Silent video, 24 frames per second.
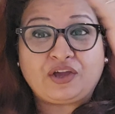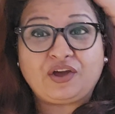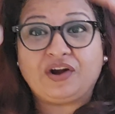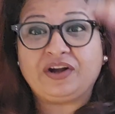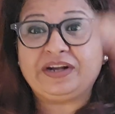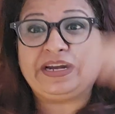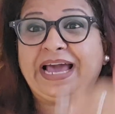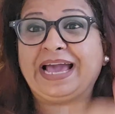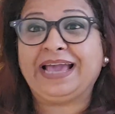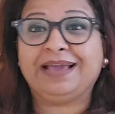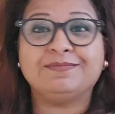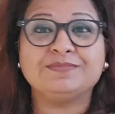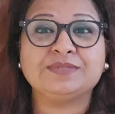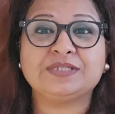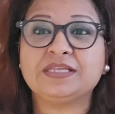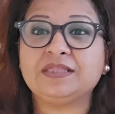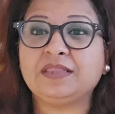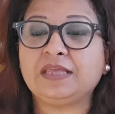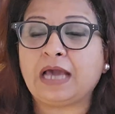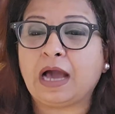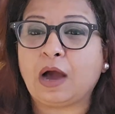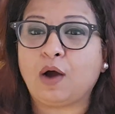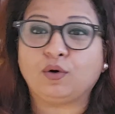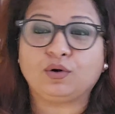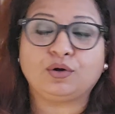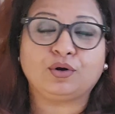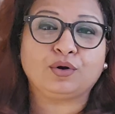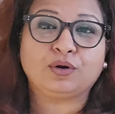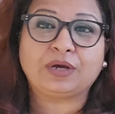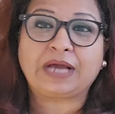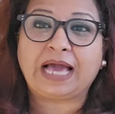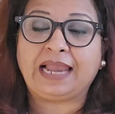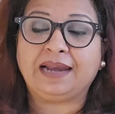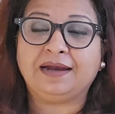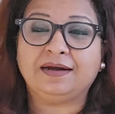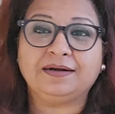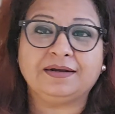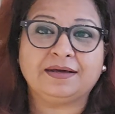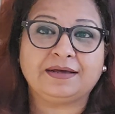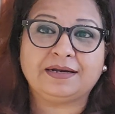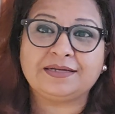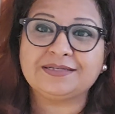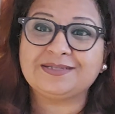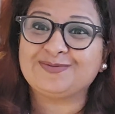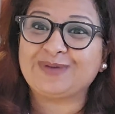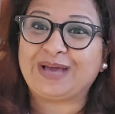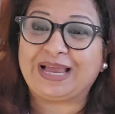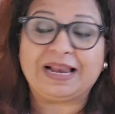your times in the Outlook calendar
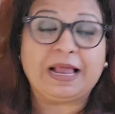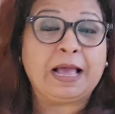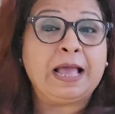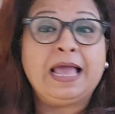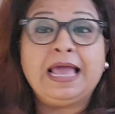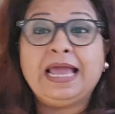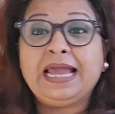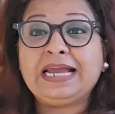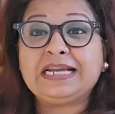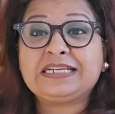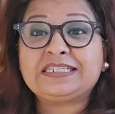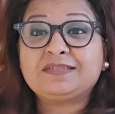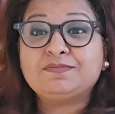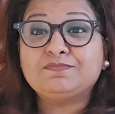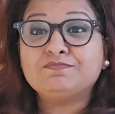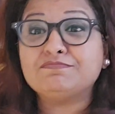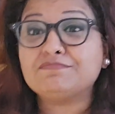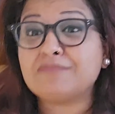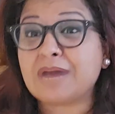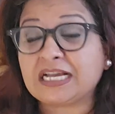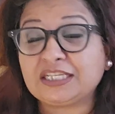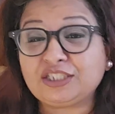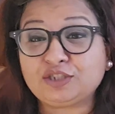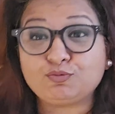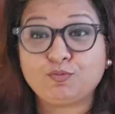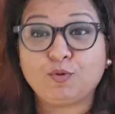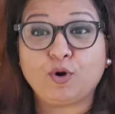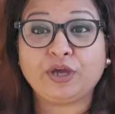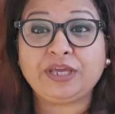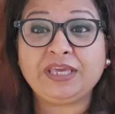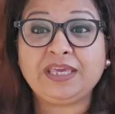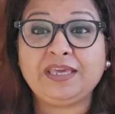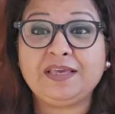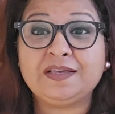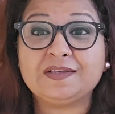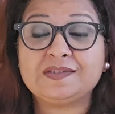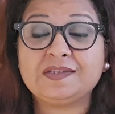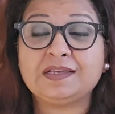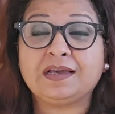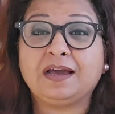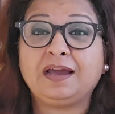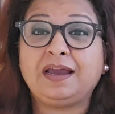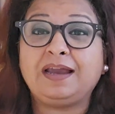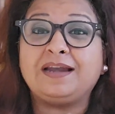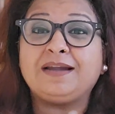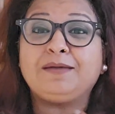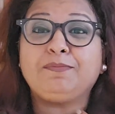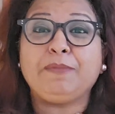as well. It's much more easier.
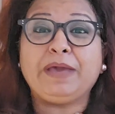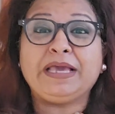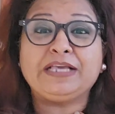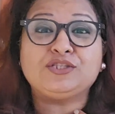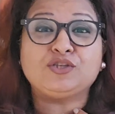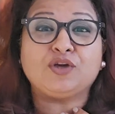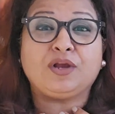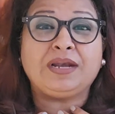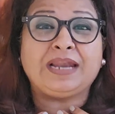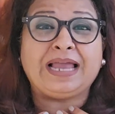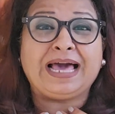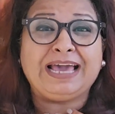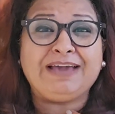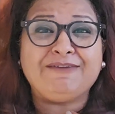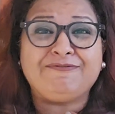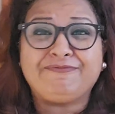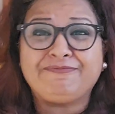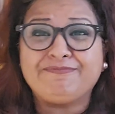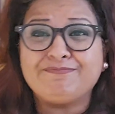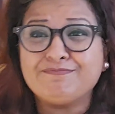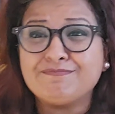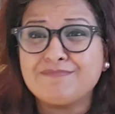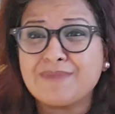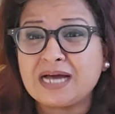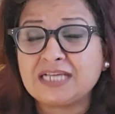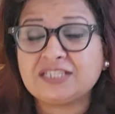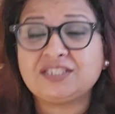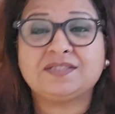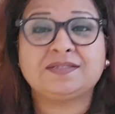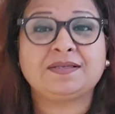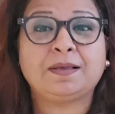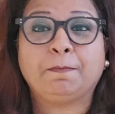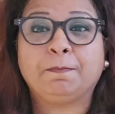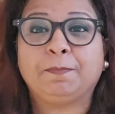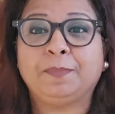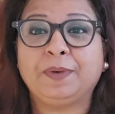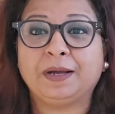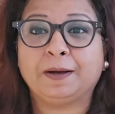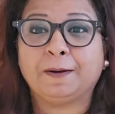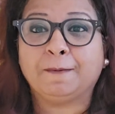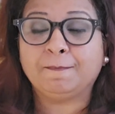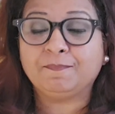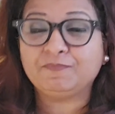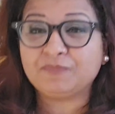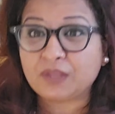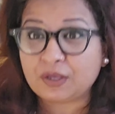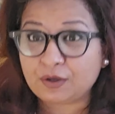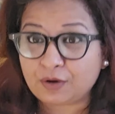It makes your life much simpler,
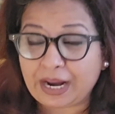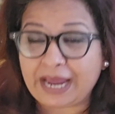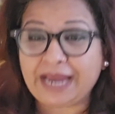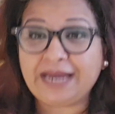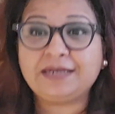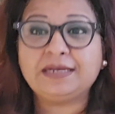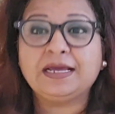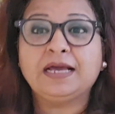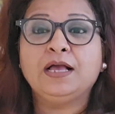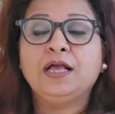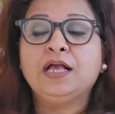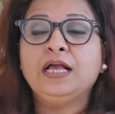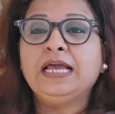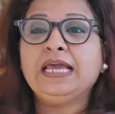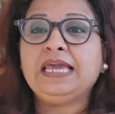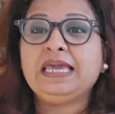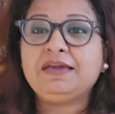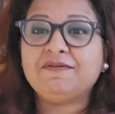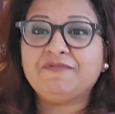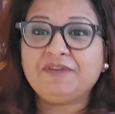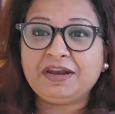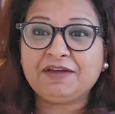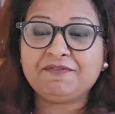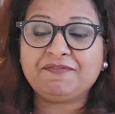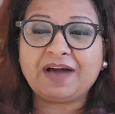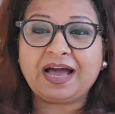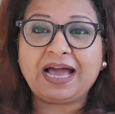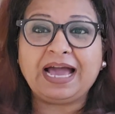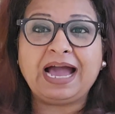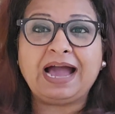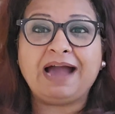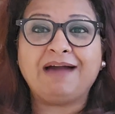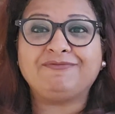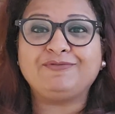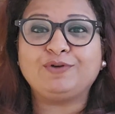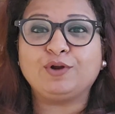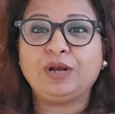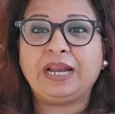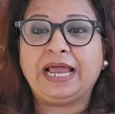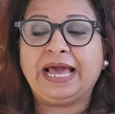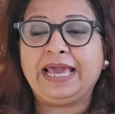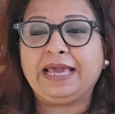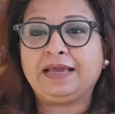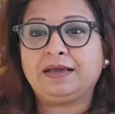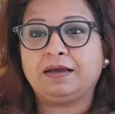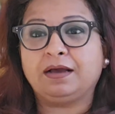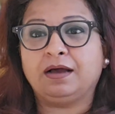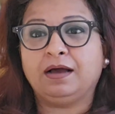right? Even if I have to
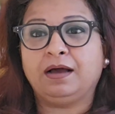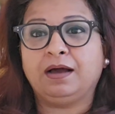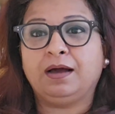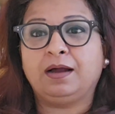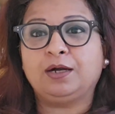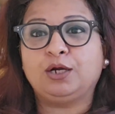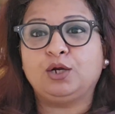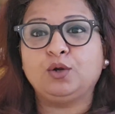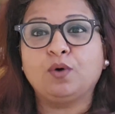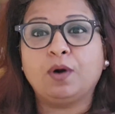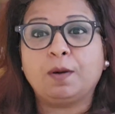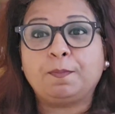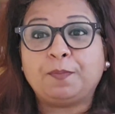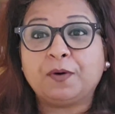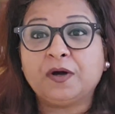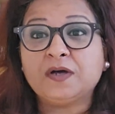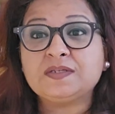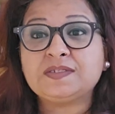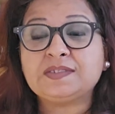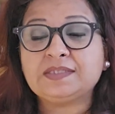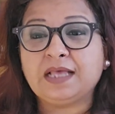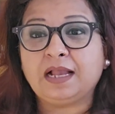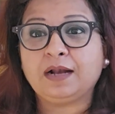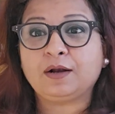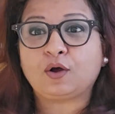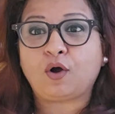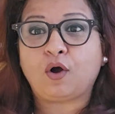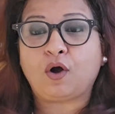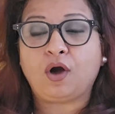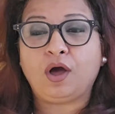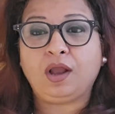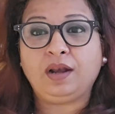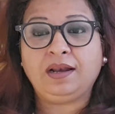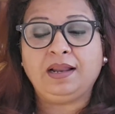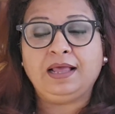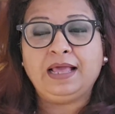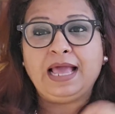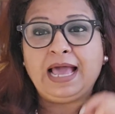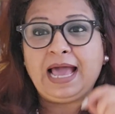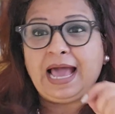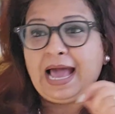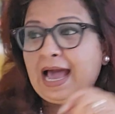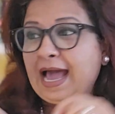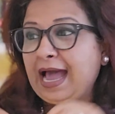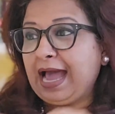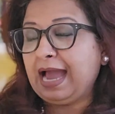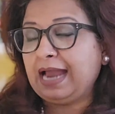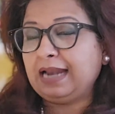like do a personal call,
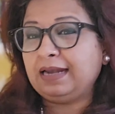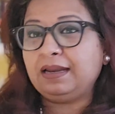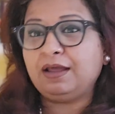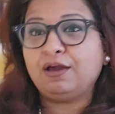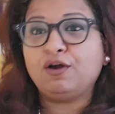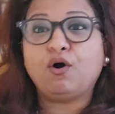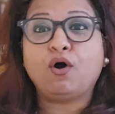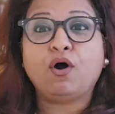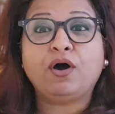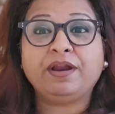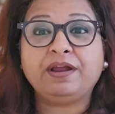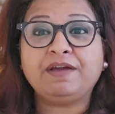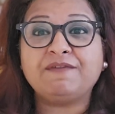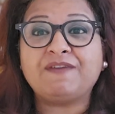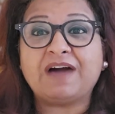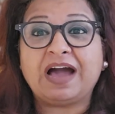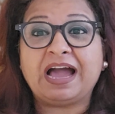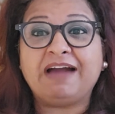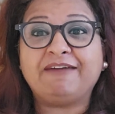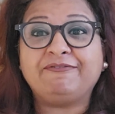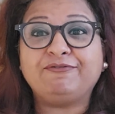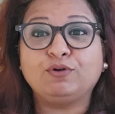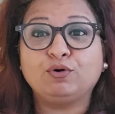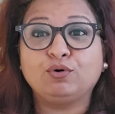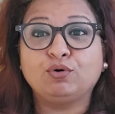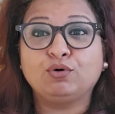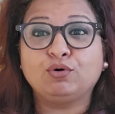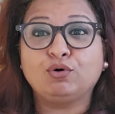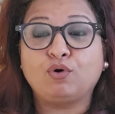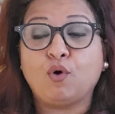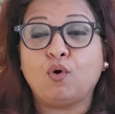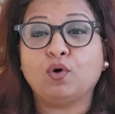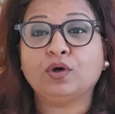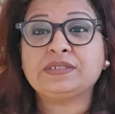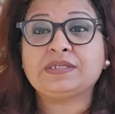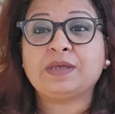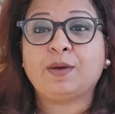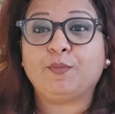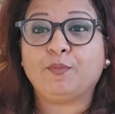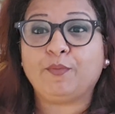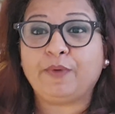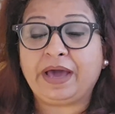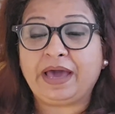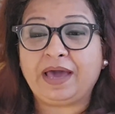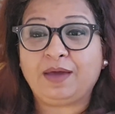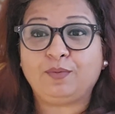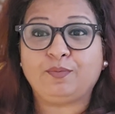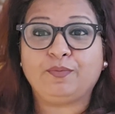and or if I have to go
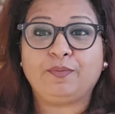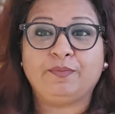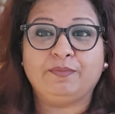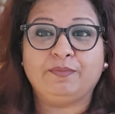somewhere,